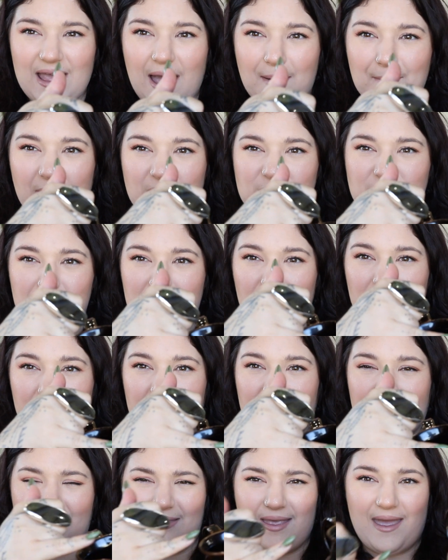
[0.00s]
that much
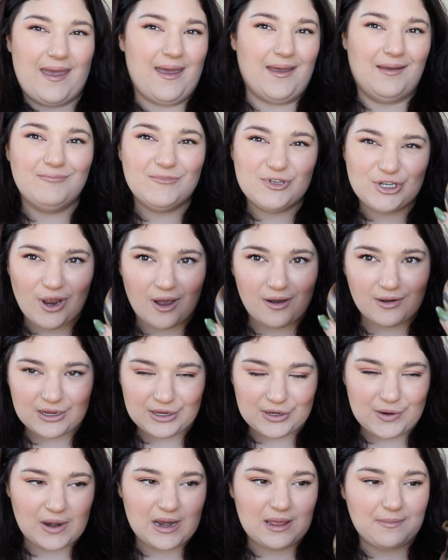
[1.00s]
milk in their jug,
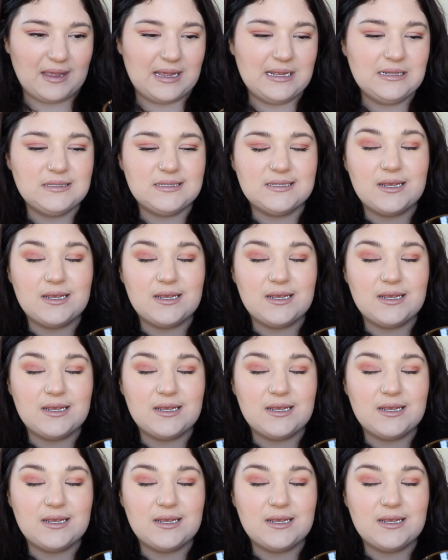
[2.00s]
you know what I mean?